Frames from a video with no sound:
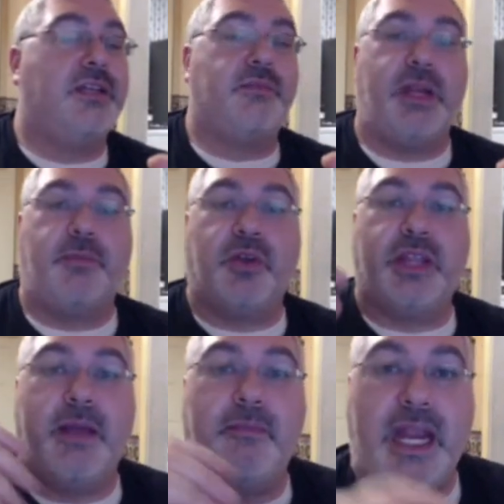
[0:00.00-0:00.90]
people
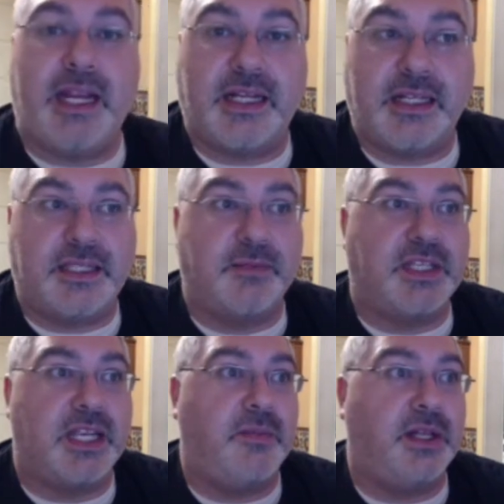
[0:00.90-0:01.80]
that make
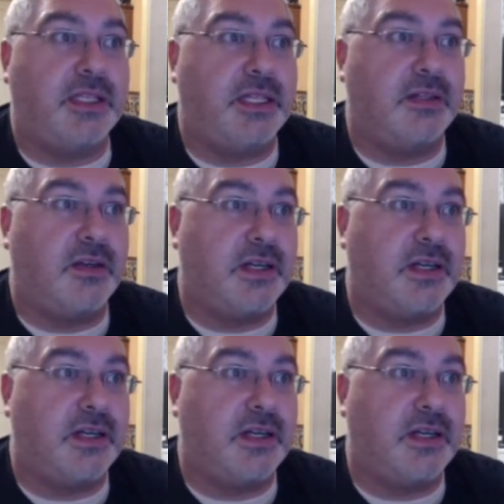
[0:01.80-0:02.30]
SimCity BuildIt